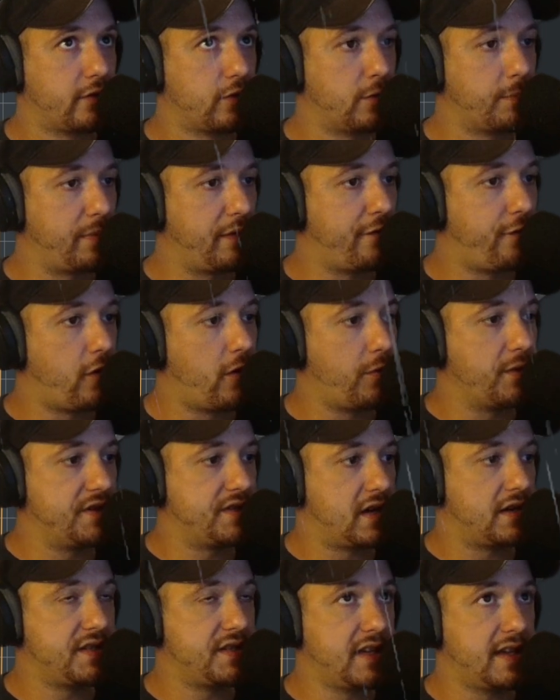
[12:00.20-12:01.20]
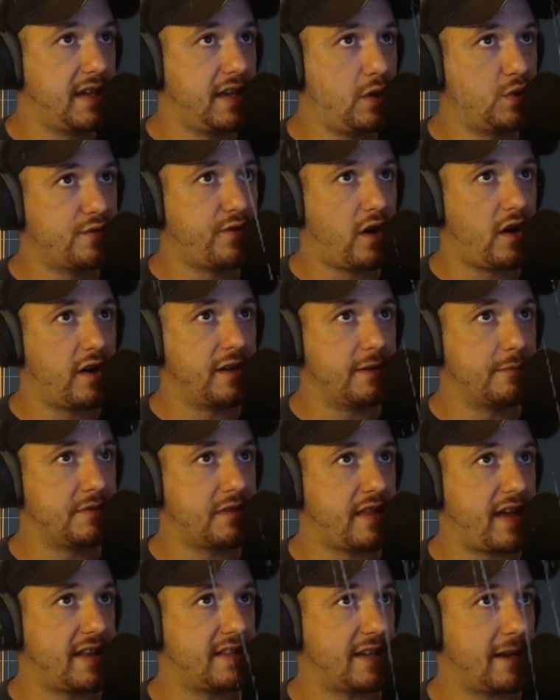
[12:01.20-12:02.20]
group before we start seeing huge volumes
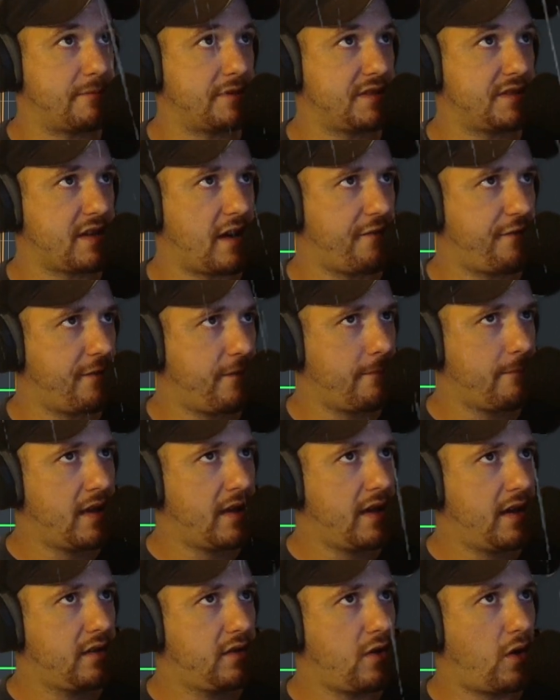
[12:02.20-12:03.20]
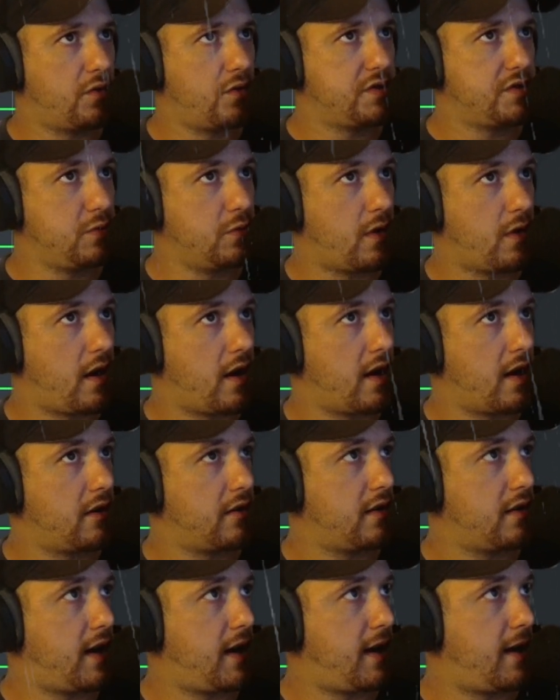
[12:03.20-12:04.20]
of that type of stuff go to
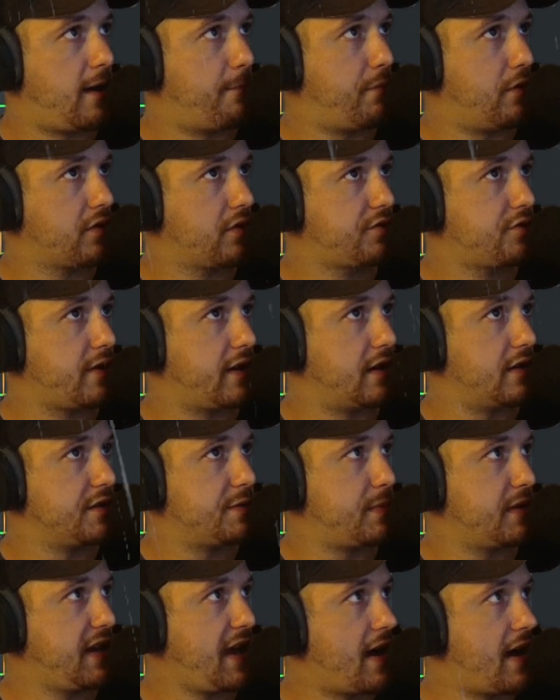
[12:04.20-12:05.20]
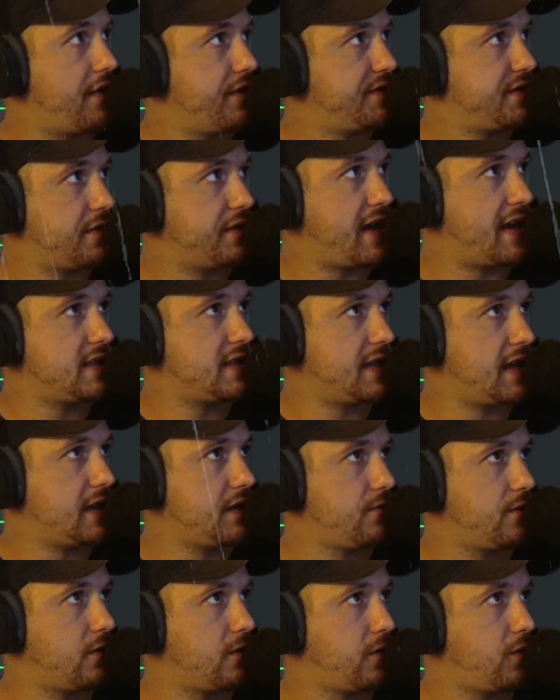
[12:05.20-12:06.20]
our bulk traders. But yeah, so that's it
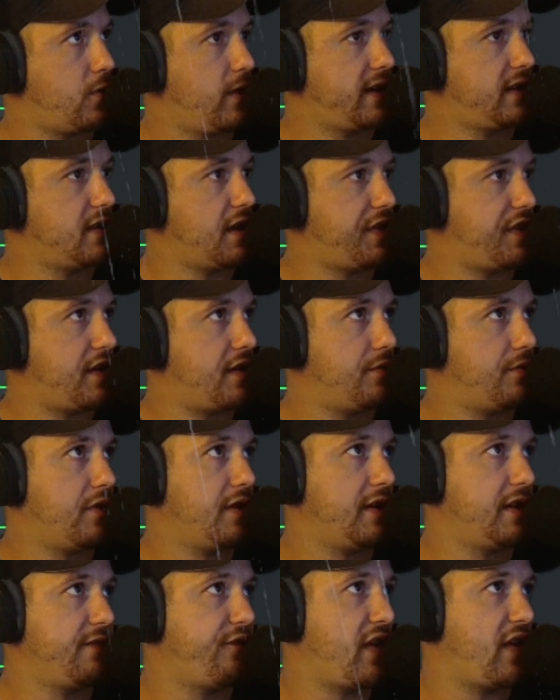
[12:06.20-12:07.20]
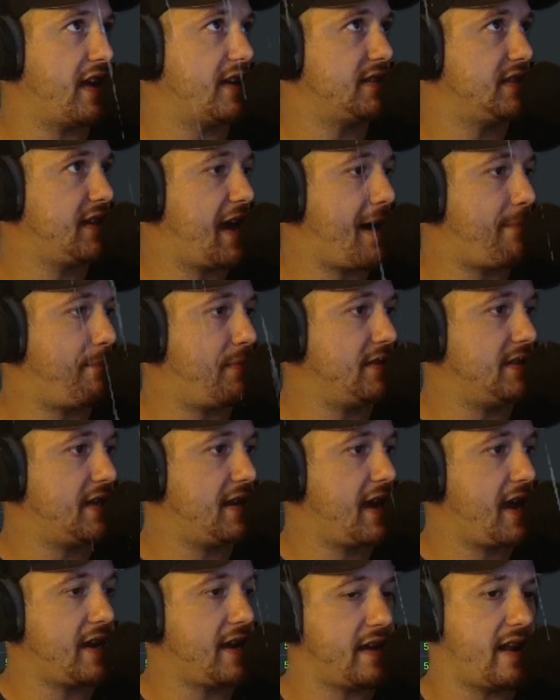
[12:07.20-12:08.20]
real quick. Nothing really fancy happened
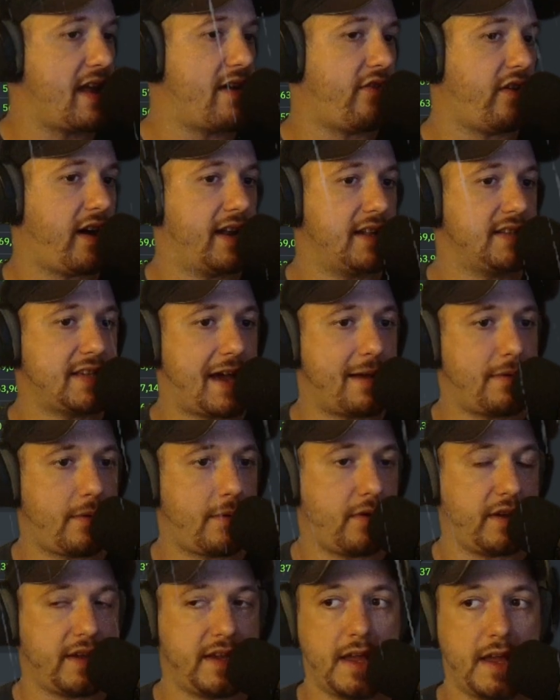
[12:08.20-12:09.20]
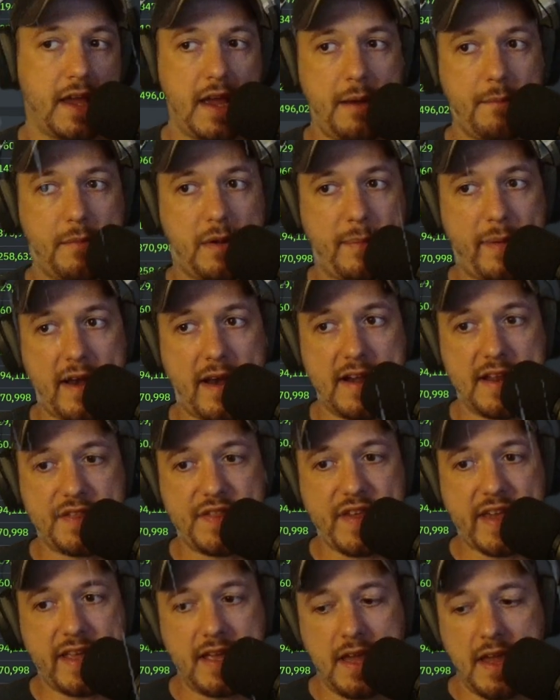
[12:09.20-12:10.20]
today. I didn't have a lot of time to really prepare
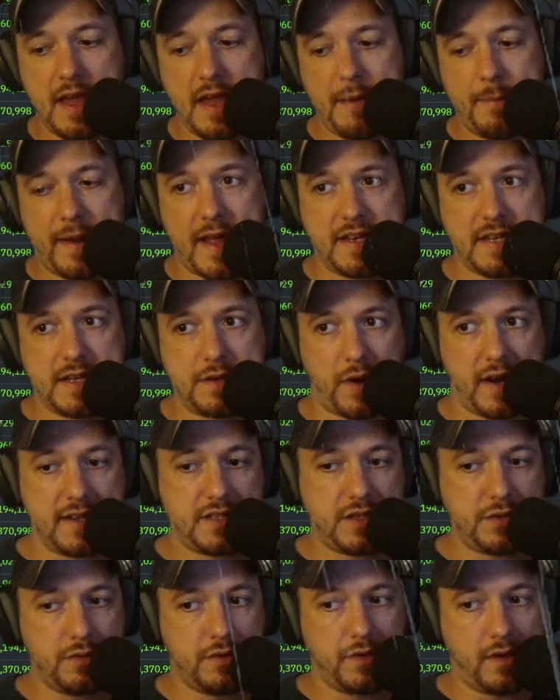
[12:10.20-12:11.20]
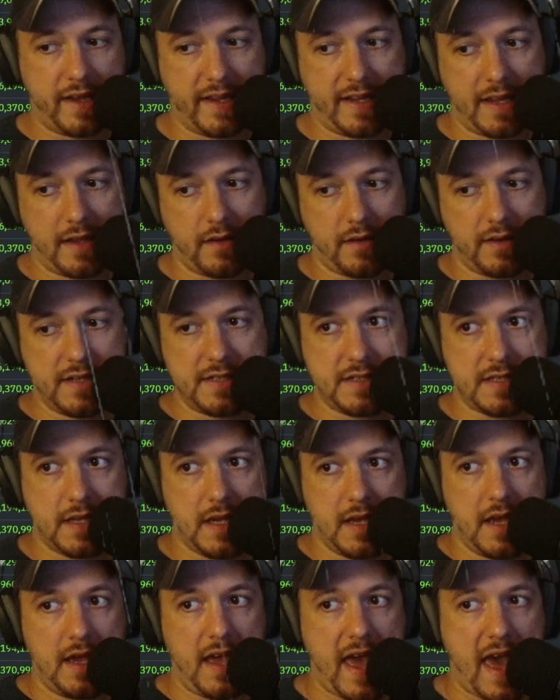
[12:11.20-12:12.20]
anything, but I did want to like at least
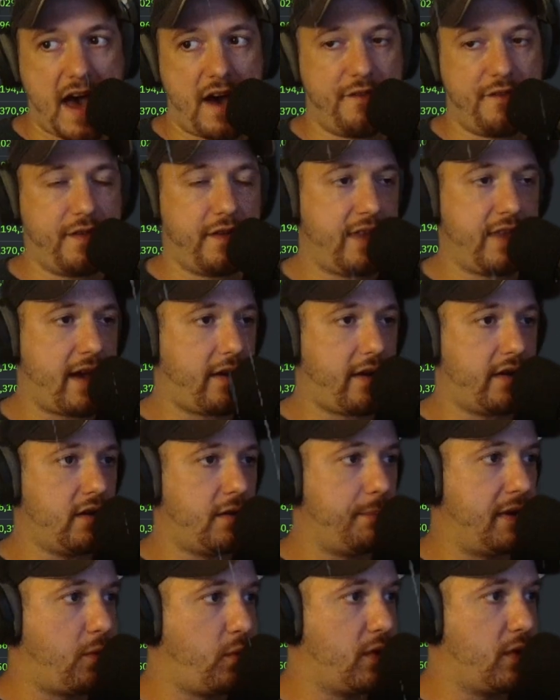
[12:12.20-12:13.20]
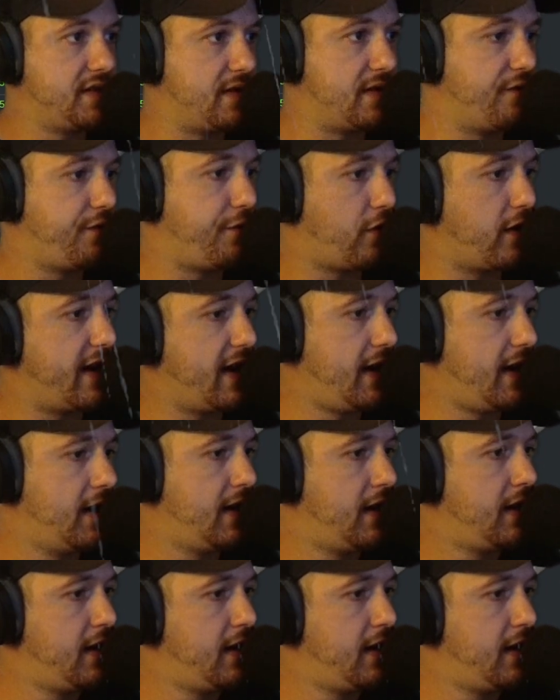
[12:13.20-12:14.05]
have a little bit of wisdom for you